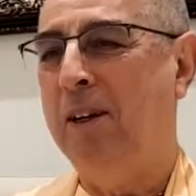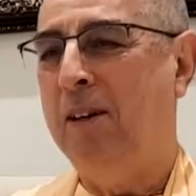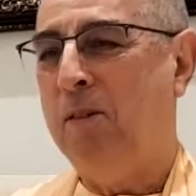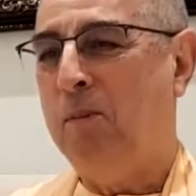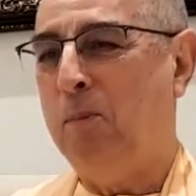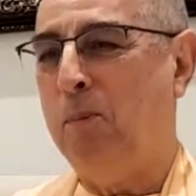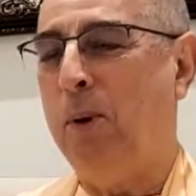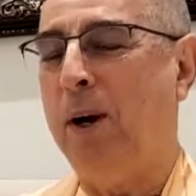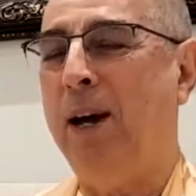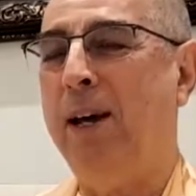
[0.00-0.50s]

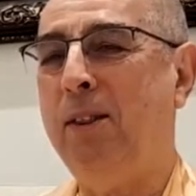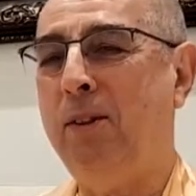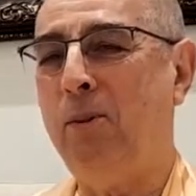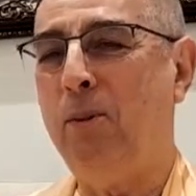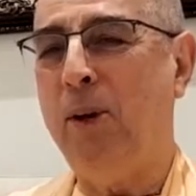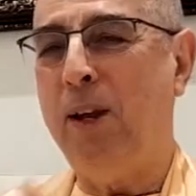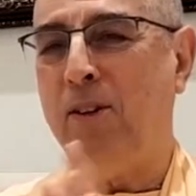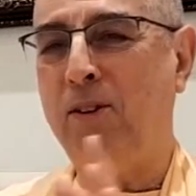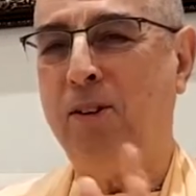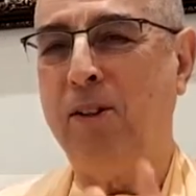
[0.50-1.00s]
by the
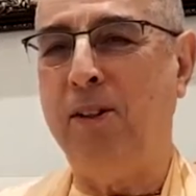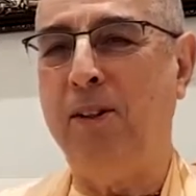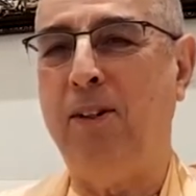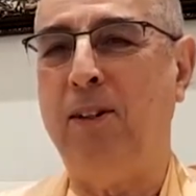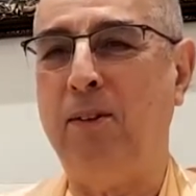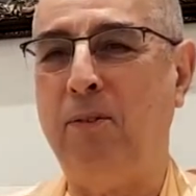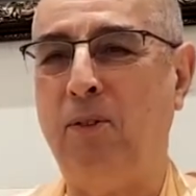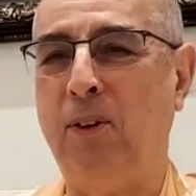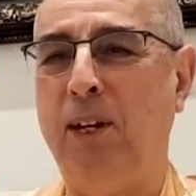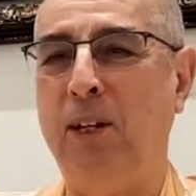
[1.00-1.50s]
residents
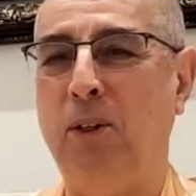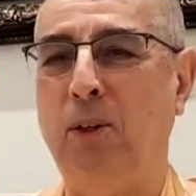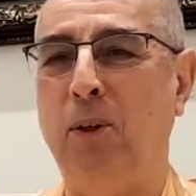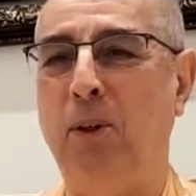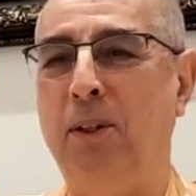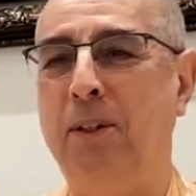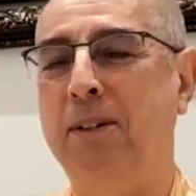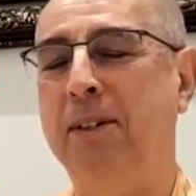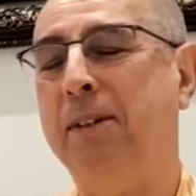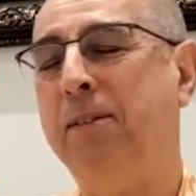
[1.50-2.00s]
of
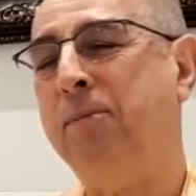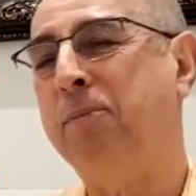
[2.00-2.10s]
Vaikuntha.